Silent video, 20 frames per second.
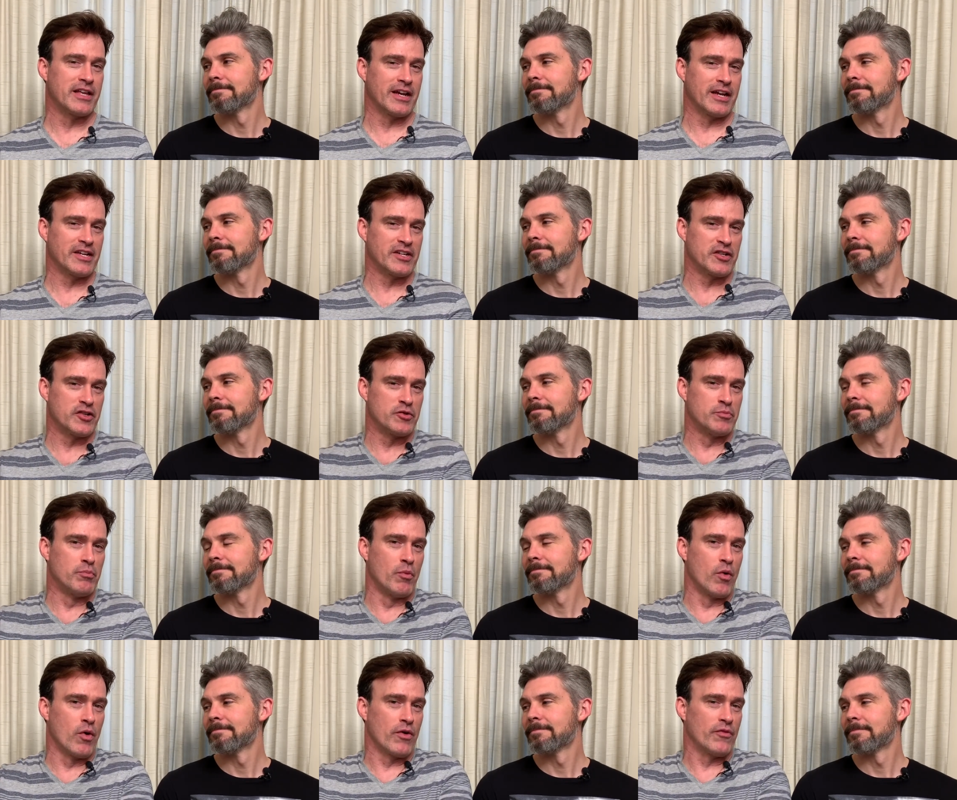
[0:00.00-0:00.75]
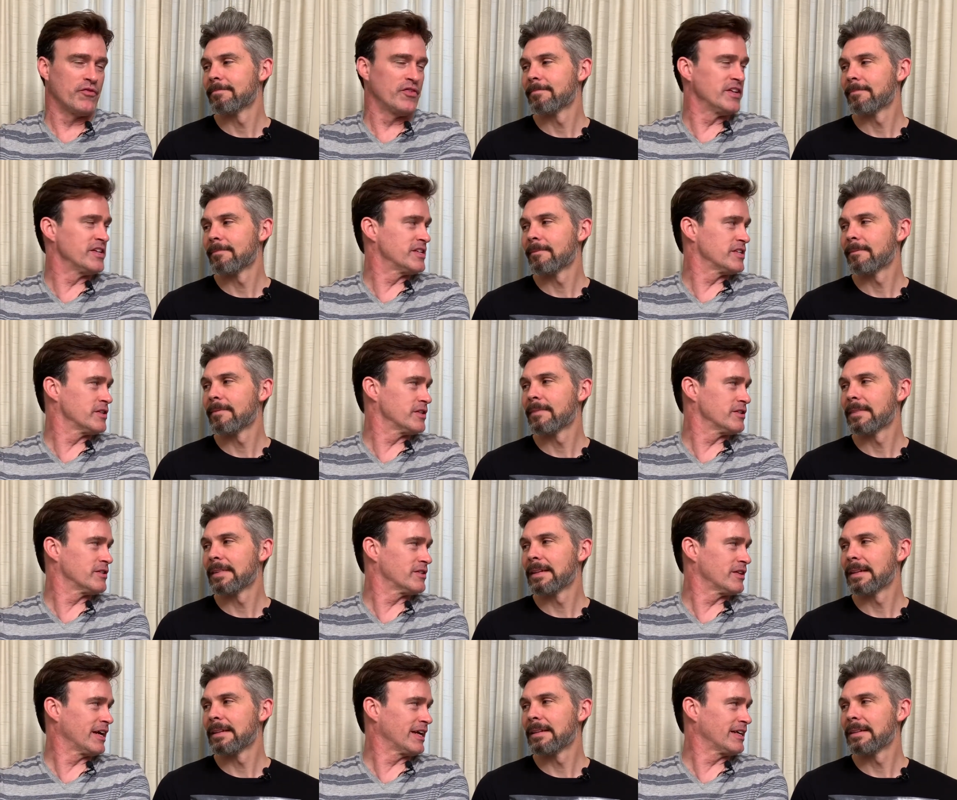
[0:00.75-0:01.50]
Speaker 1: that could morph
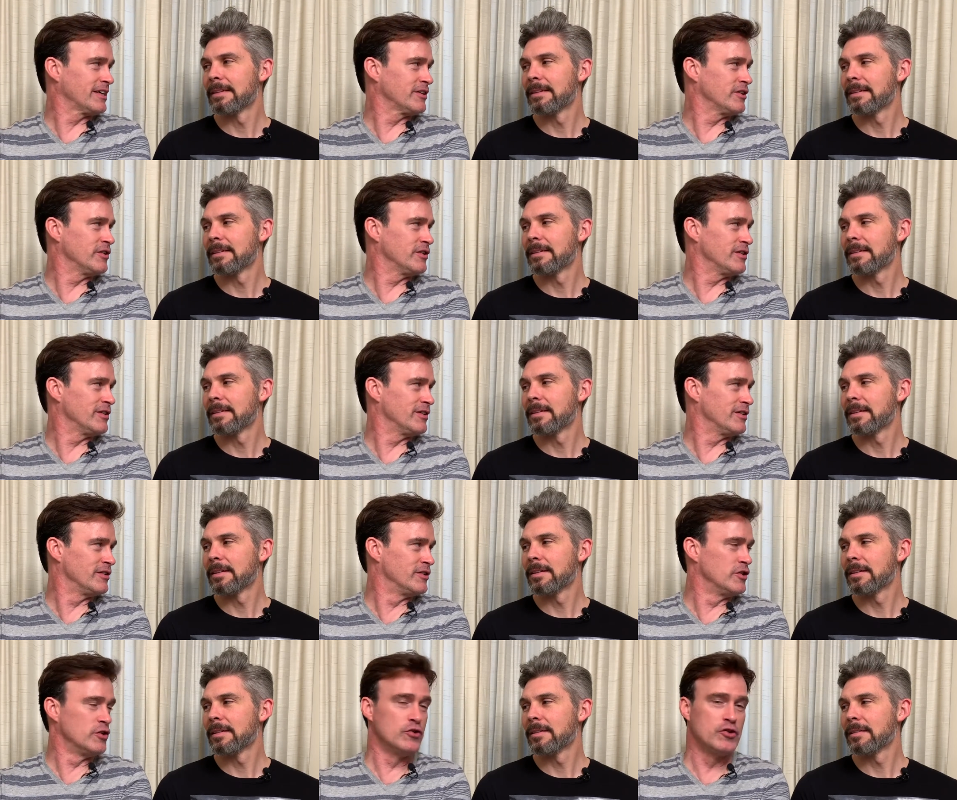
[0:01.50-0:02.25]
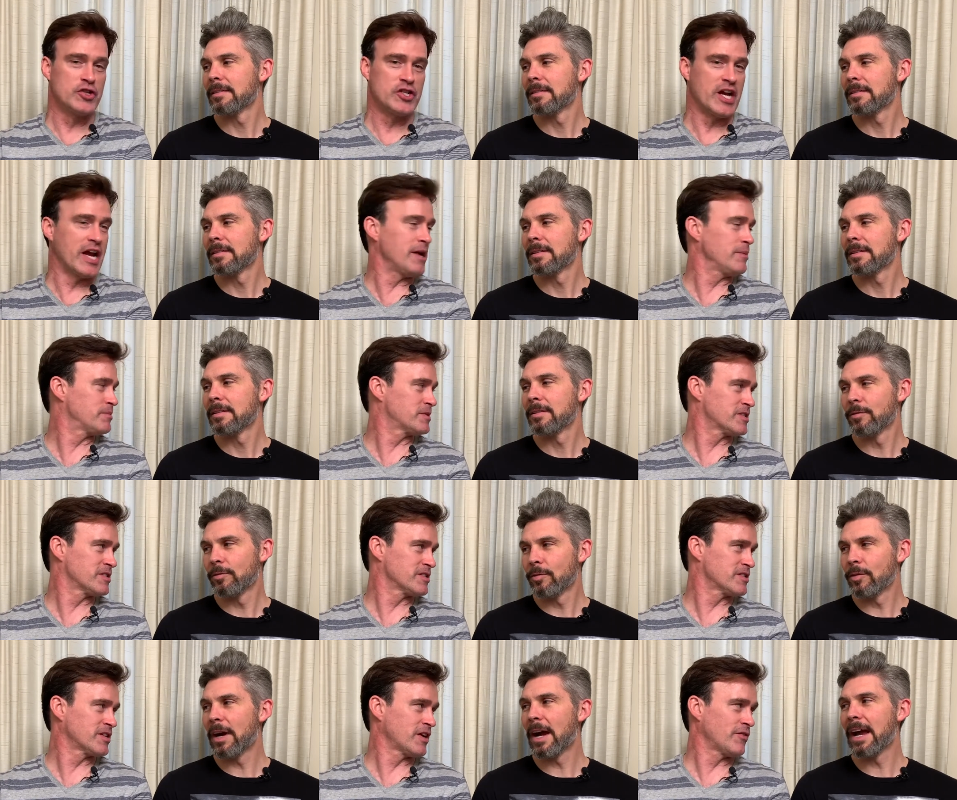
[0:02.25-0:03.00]
into like n- new shapes
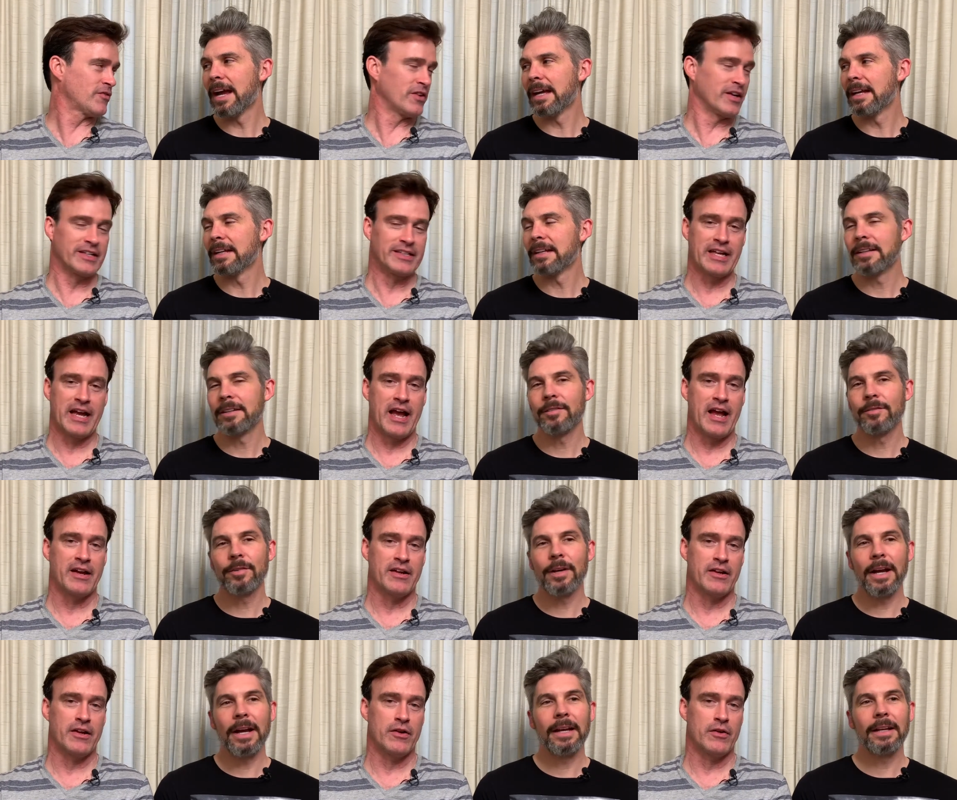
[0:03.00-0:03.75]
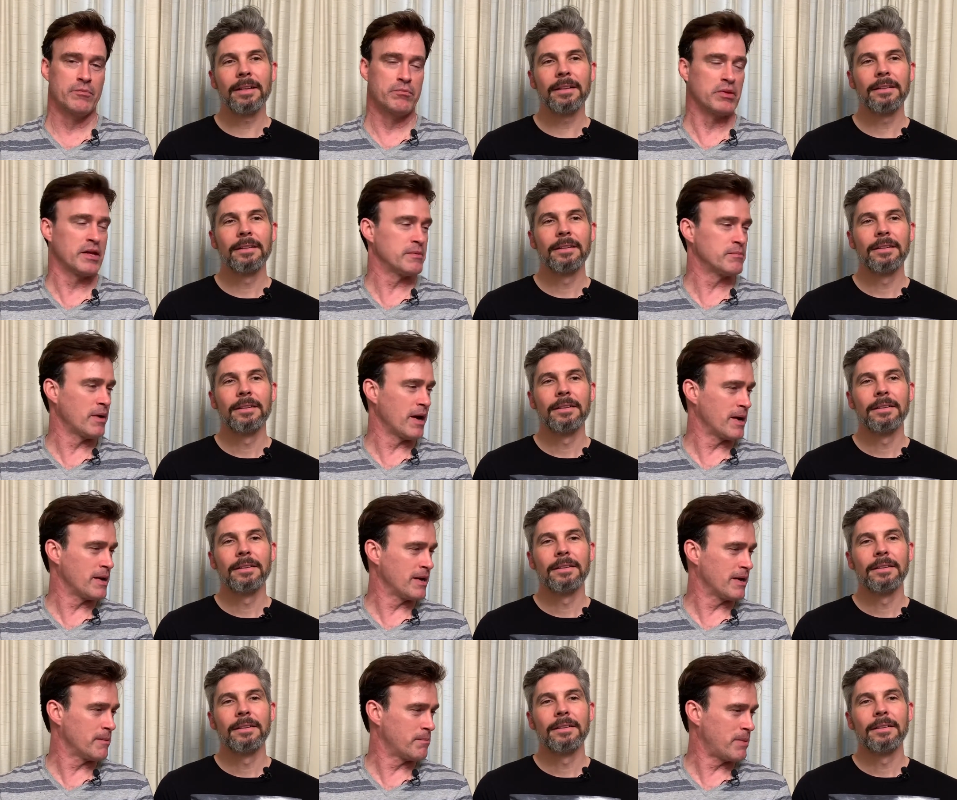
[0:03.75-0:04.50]
and right, stuff like that. Right. Played
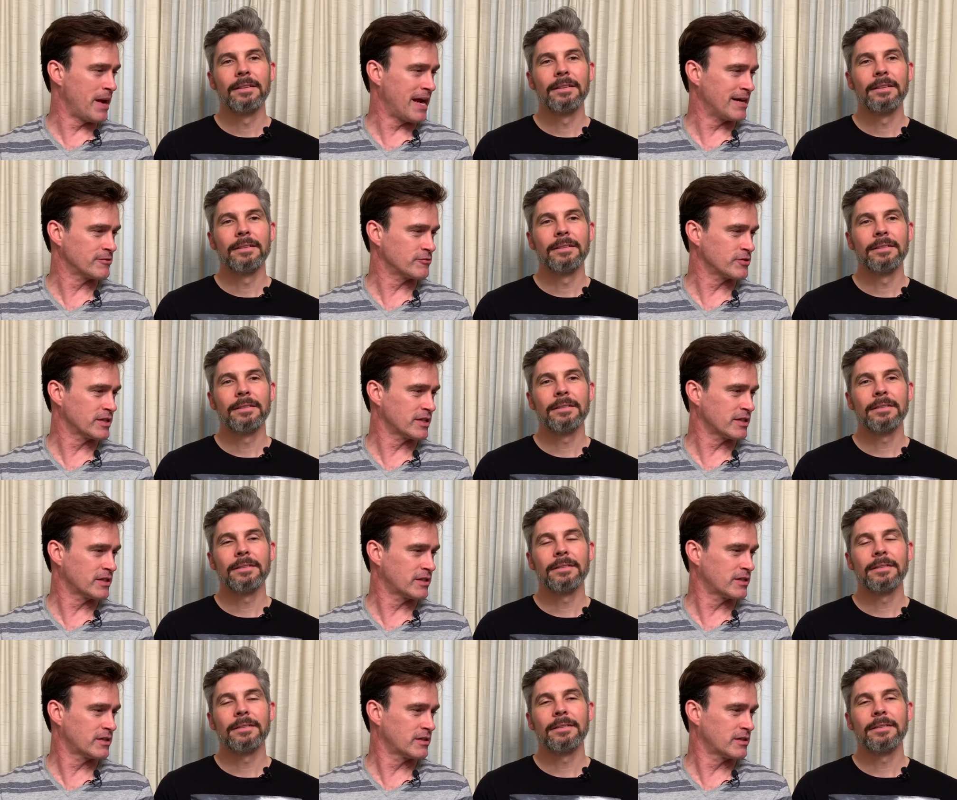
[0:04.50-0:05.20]
by uh, Patrick.